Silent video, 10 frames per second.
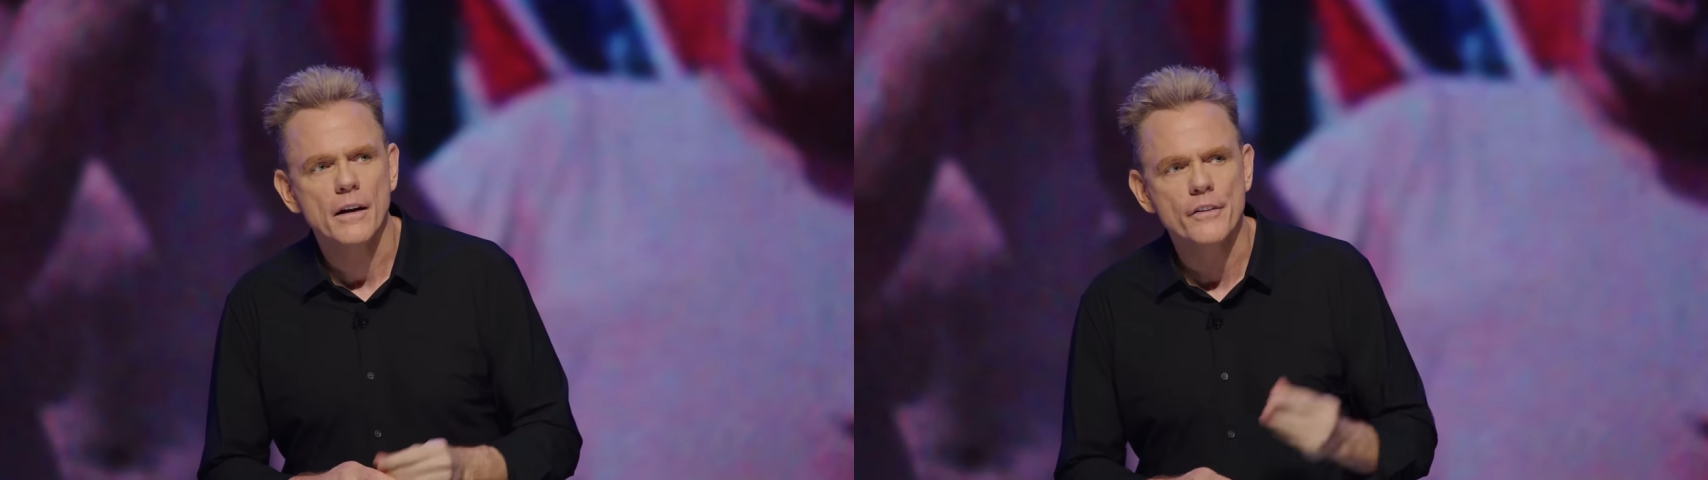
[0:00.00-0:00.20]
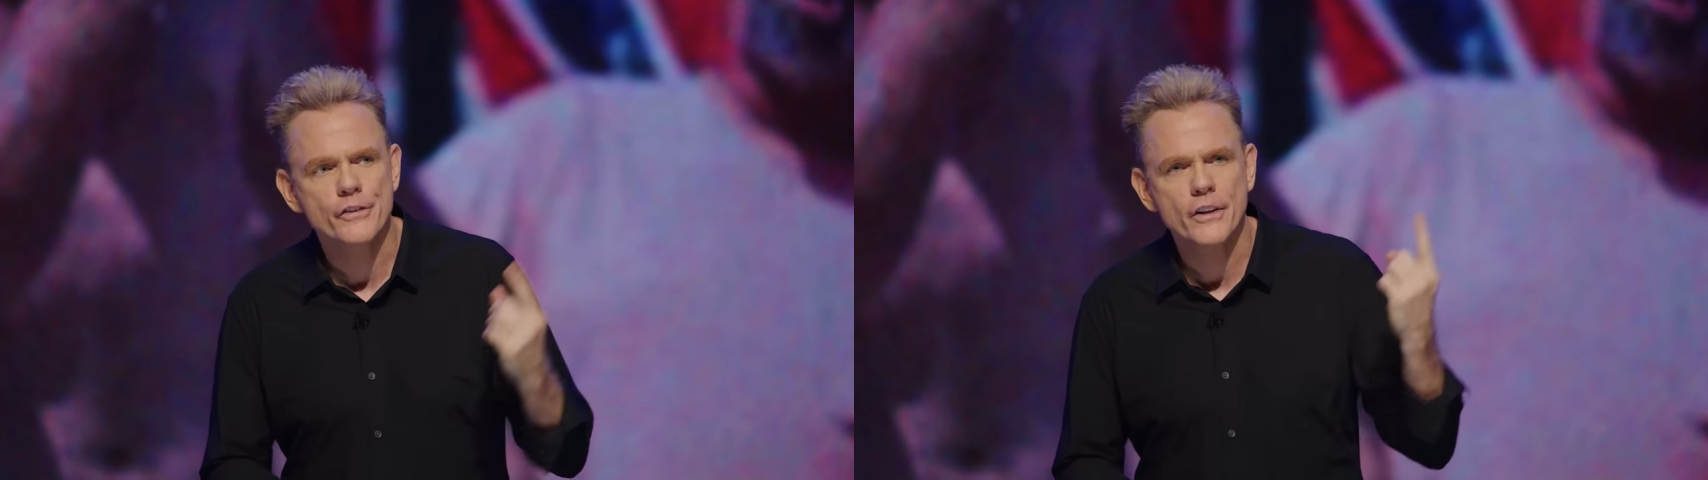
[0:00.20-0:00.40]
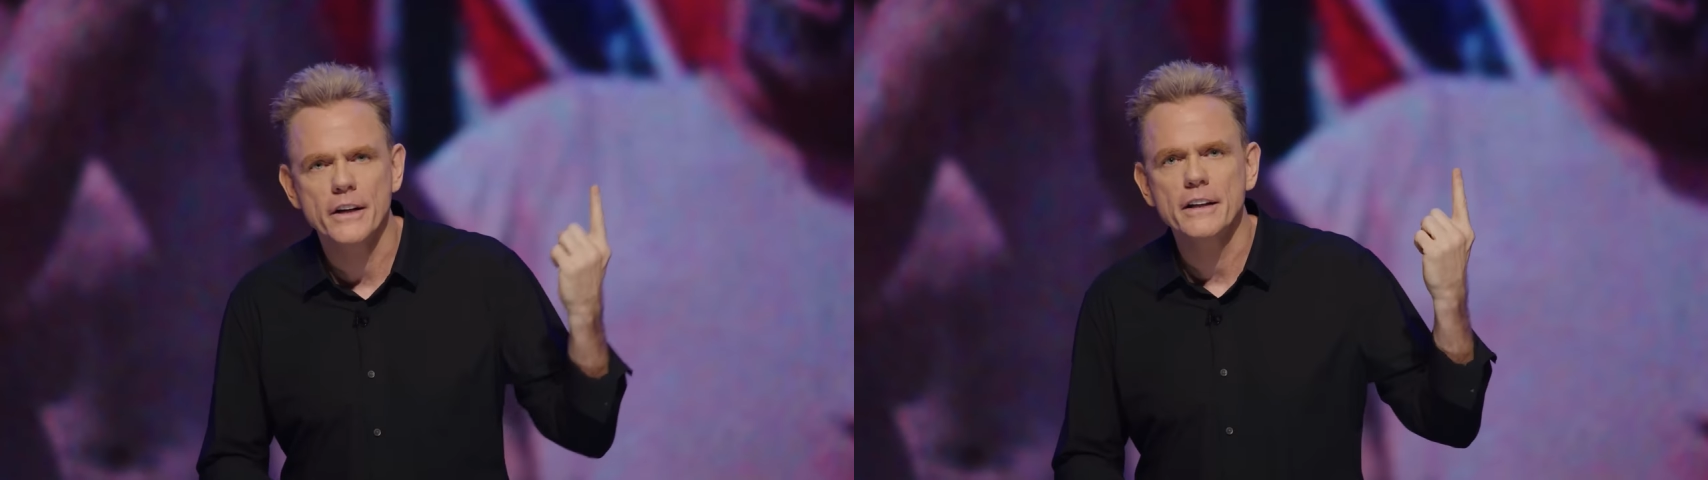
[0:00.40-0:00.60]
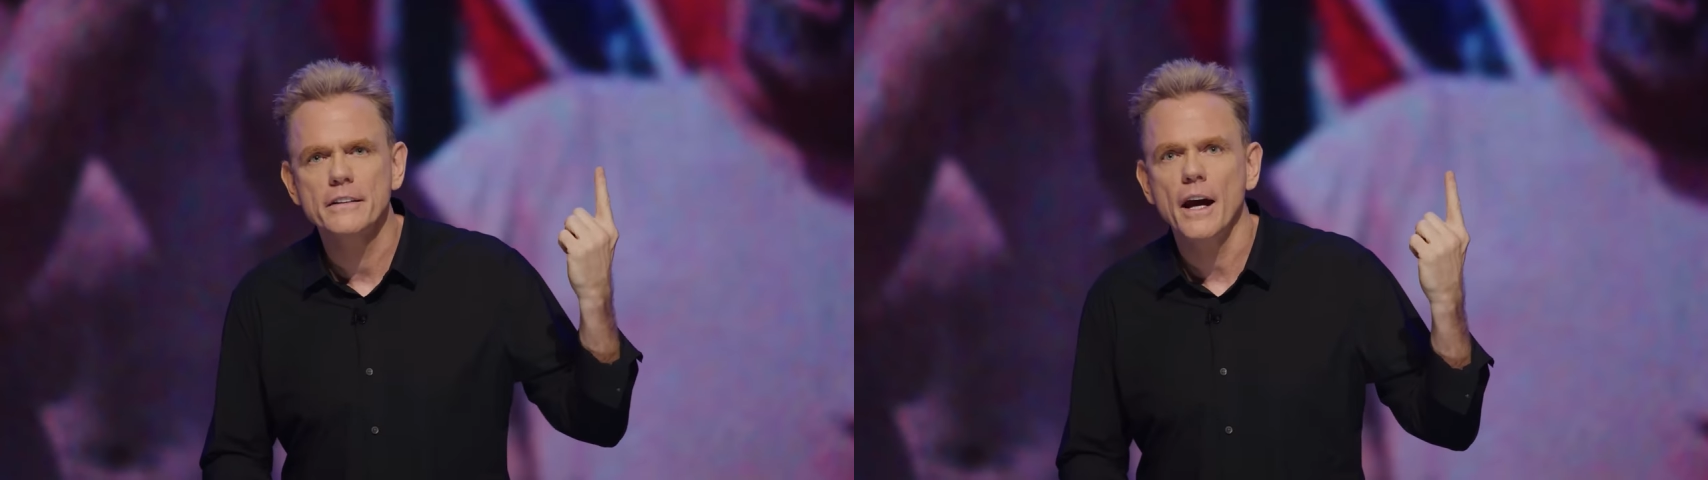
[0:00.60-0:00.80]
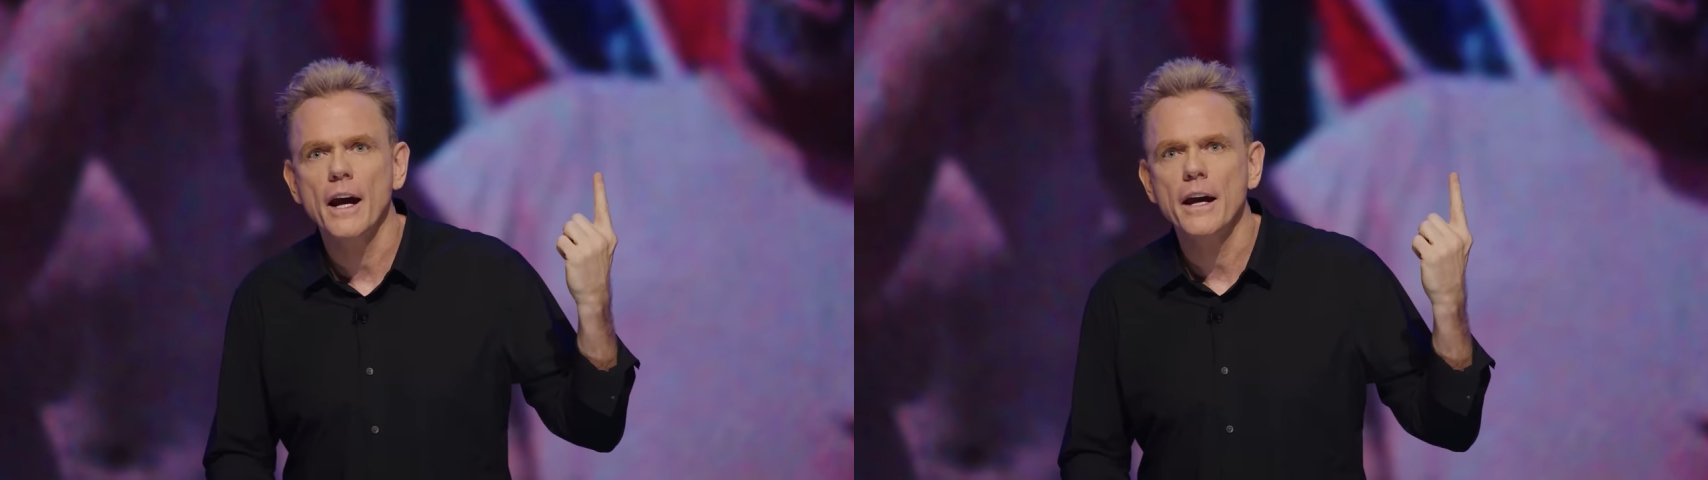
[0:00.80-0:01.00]
a sunny
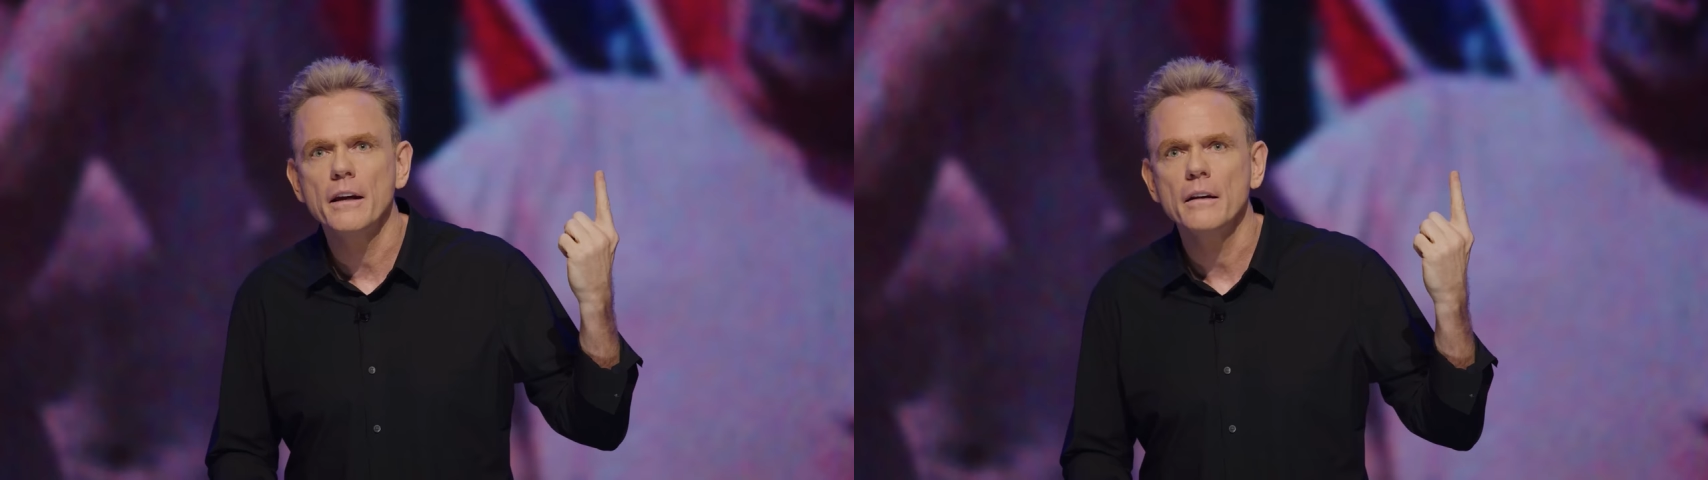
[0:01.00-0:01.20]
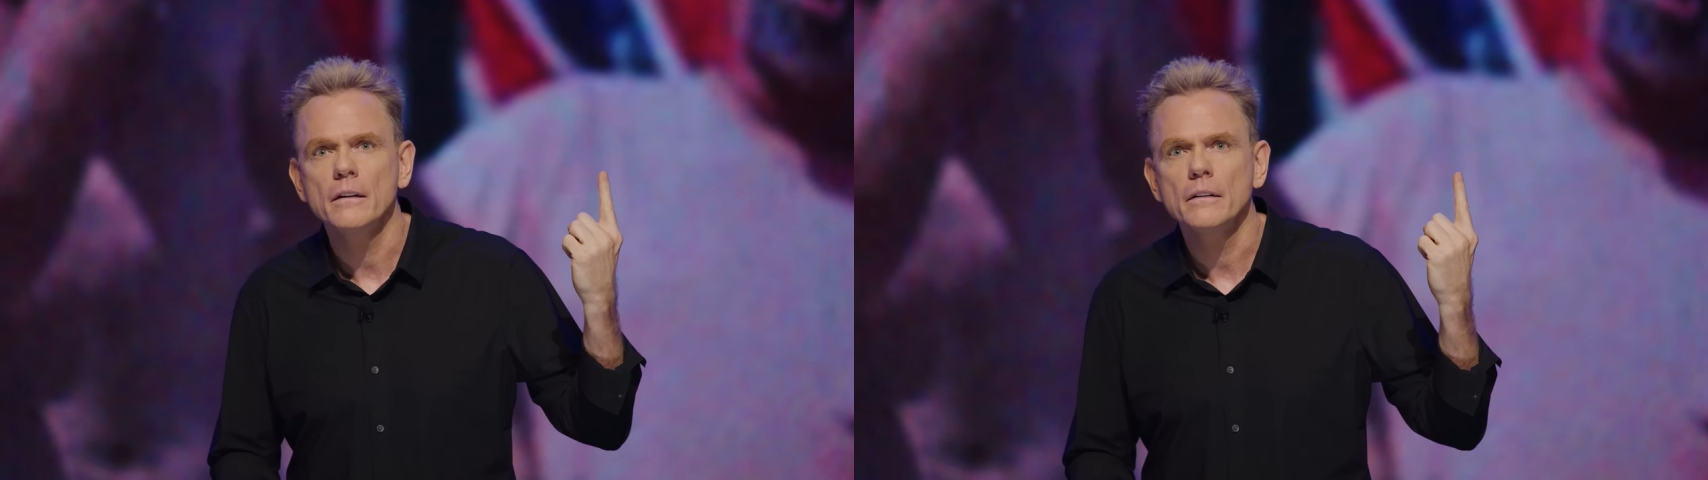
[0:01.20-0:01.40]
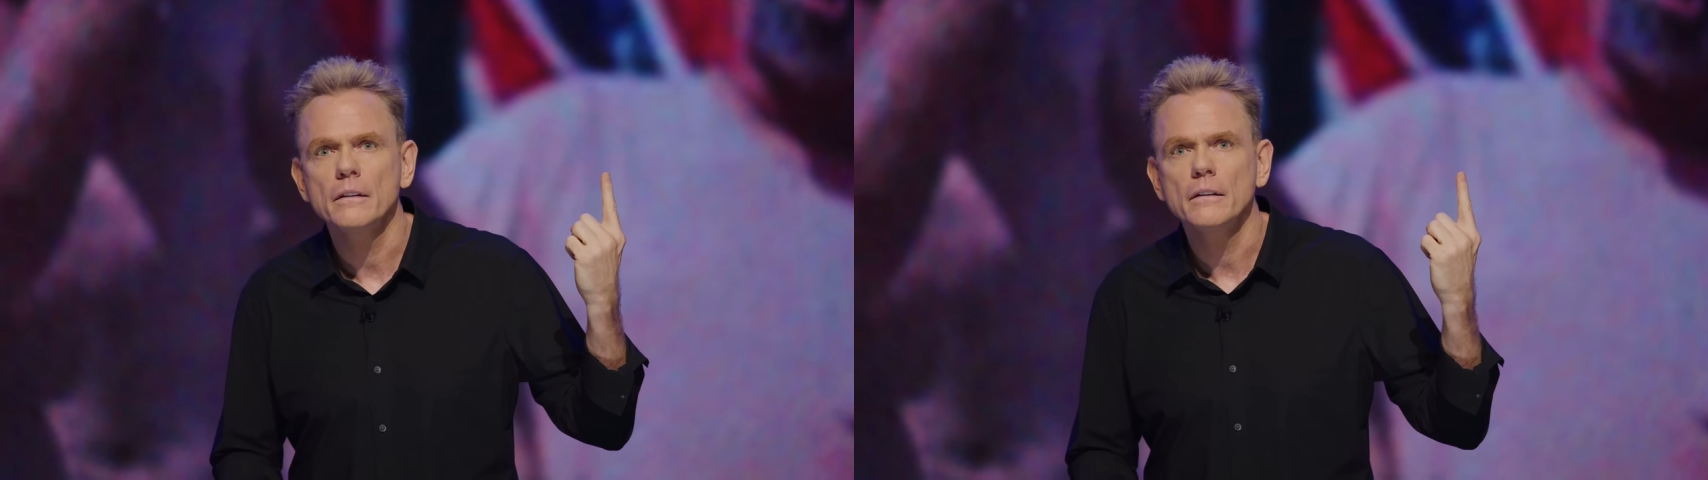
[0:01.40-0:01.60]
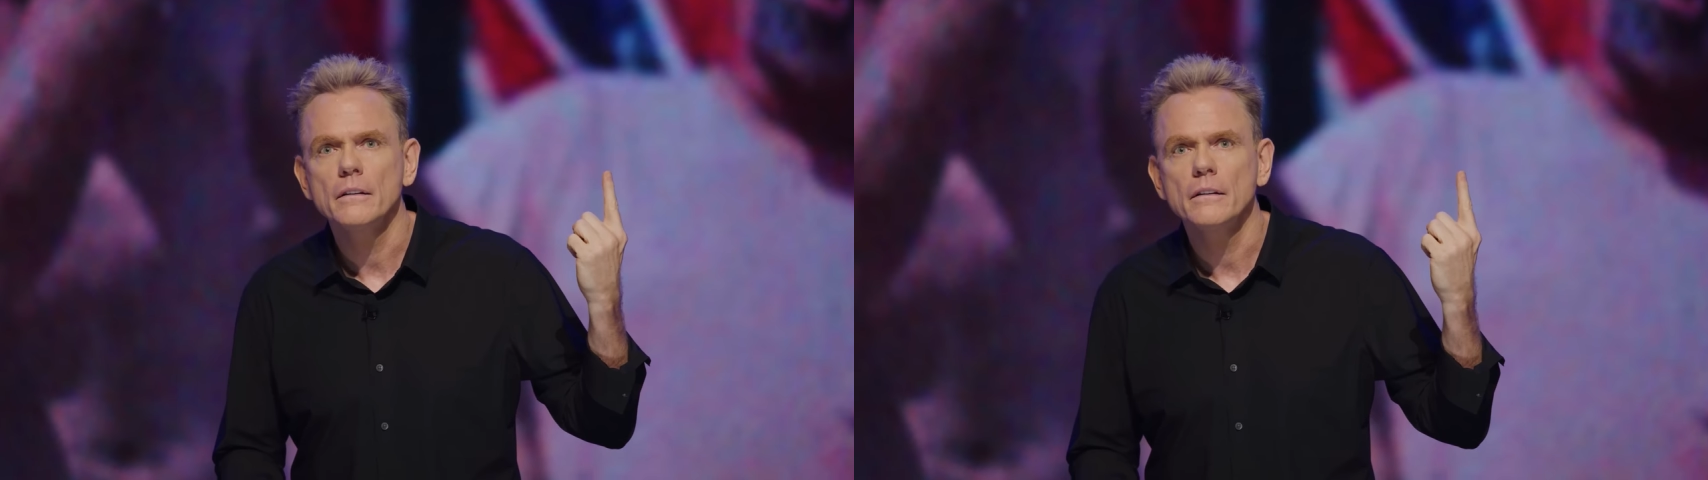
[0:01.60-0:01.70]
day? Because